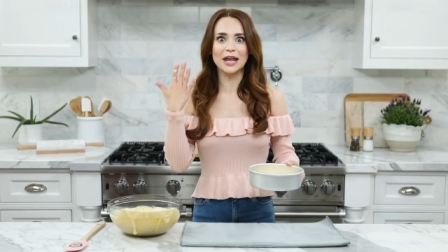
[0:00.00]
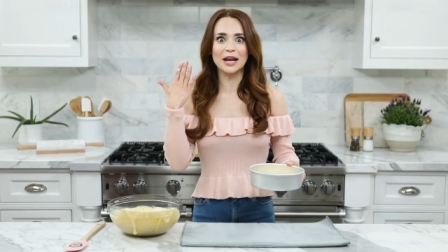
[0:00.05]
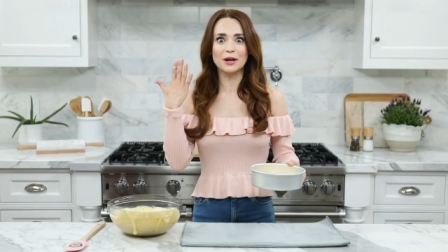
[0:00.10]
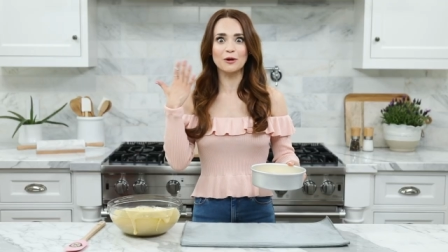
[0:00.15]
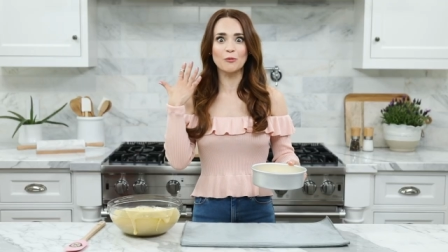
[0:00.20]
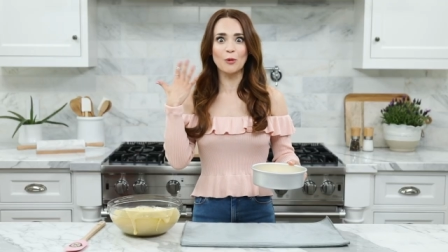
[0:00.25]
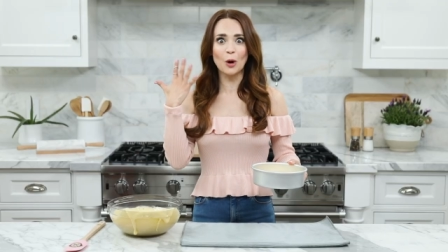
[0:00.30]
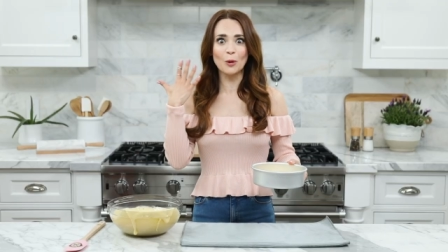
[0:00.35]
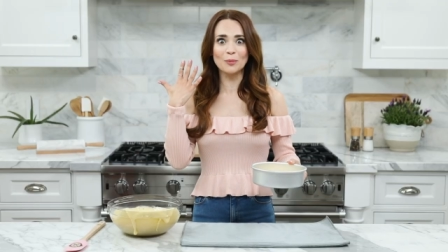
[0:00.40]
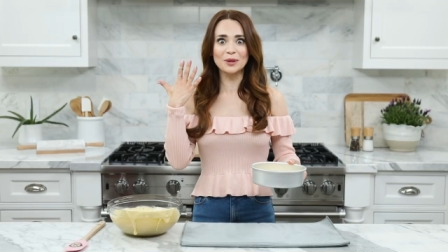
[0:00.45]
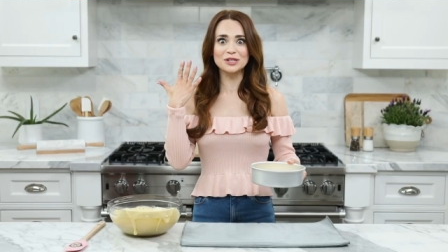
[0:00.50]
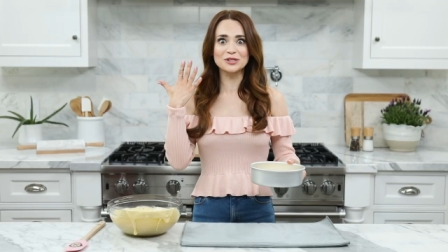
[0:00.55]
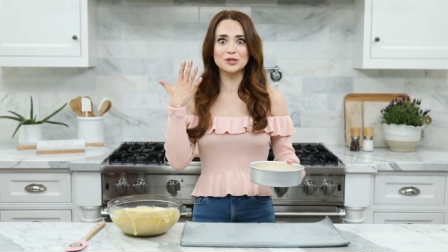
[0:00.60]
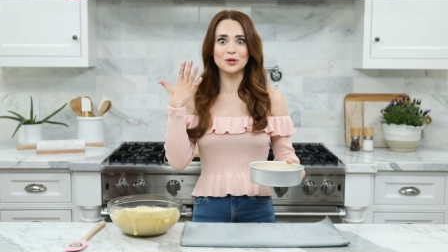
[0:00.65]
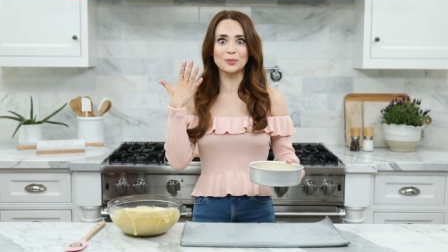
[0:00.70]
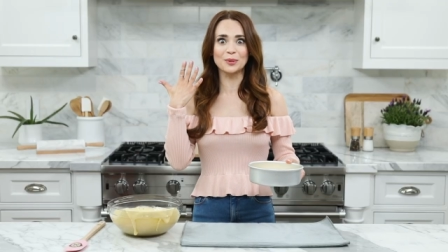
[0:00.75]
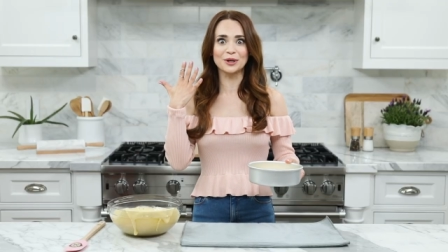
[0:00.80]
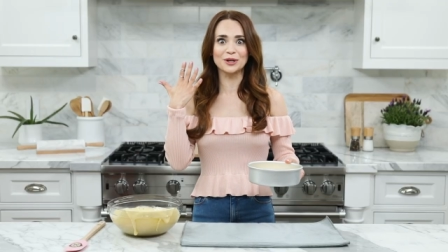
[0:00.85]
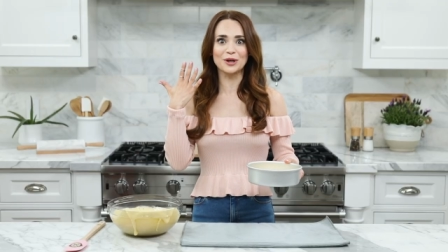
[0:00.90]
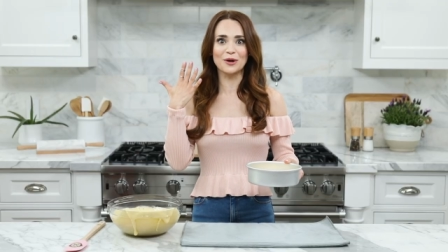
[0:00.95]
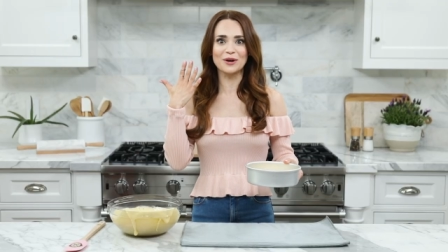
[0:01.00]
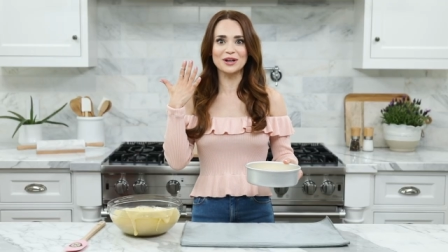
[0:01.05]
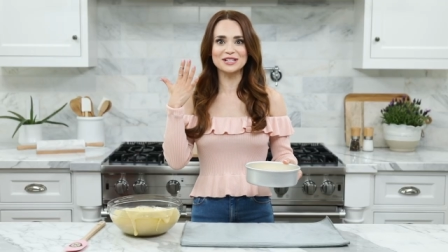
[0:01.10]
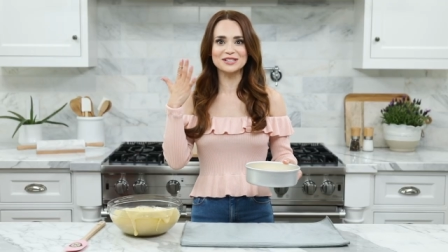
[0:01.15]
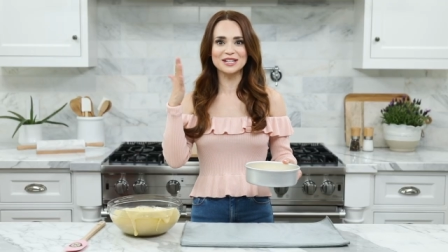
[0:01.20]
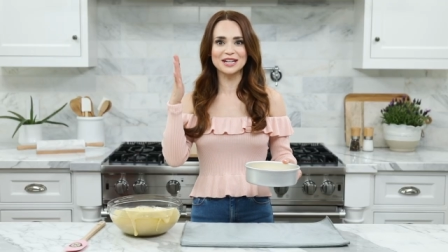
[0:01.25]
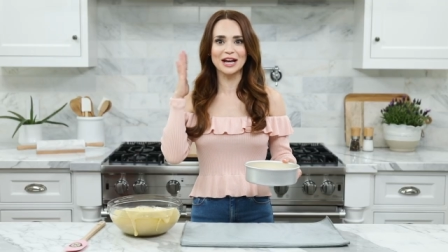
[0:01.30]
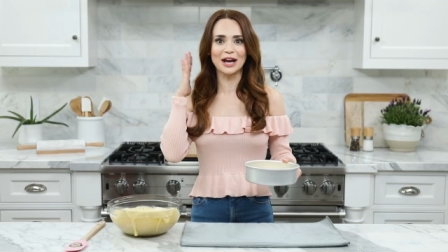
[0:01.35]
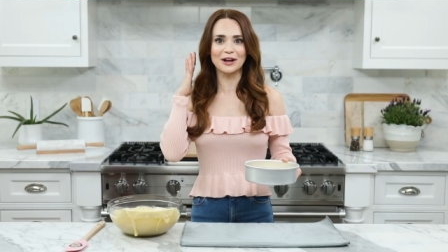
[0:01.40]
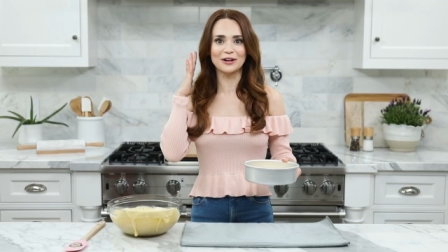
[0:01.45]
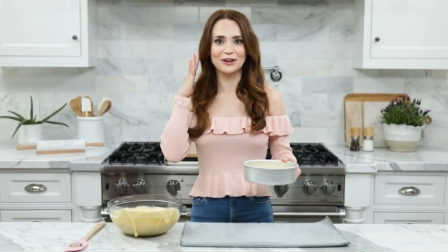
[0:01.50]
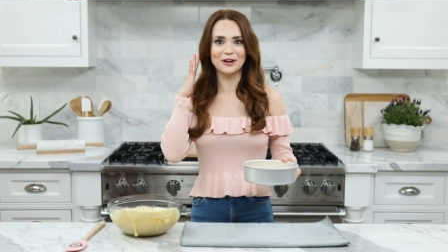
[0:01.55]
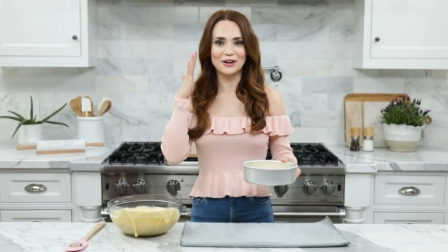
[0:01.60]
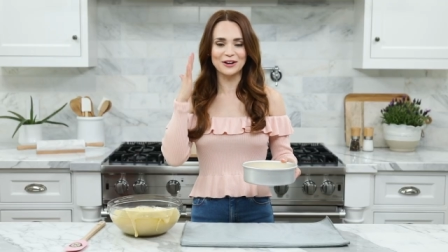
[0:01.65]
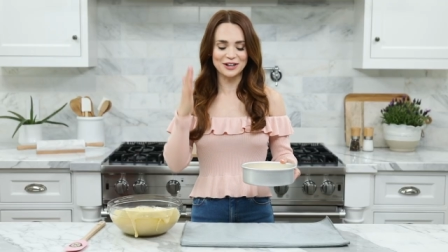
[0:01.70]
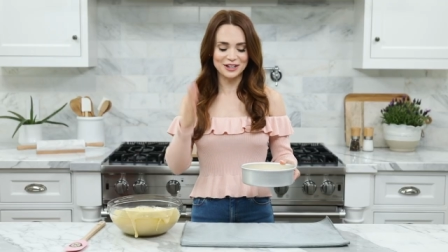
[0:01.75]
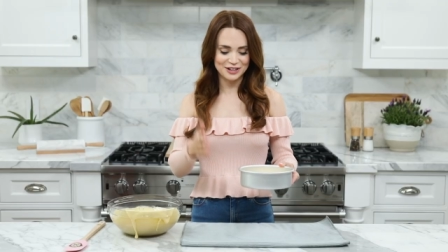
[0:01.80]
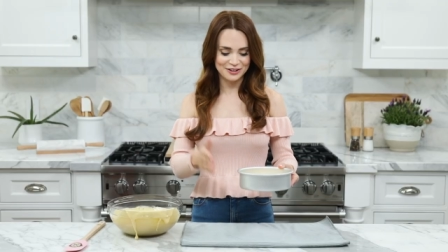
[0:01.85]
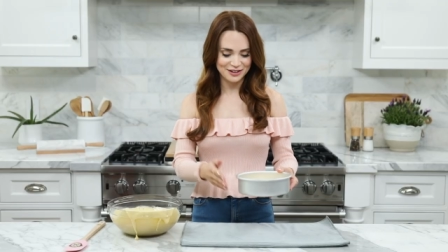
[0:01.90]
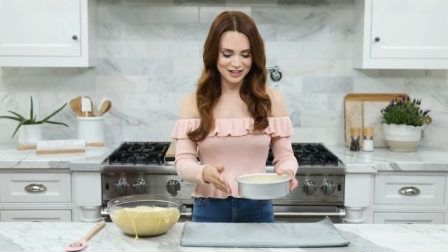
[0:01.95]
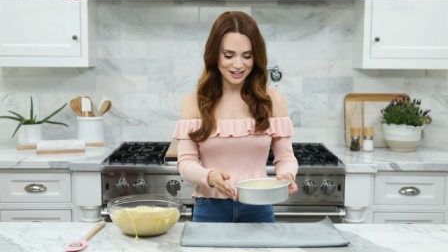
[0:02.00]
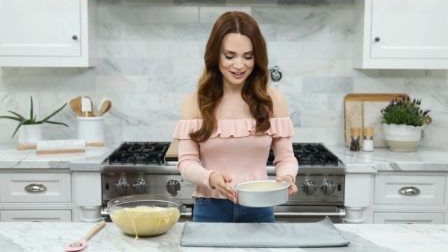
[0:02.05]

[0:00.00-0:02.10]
that it won't be super noisy and hurt your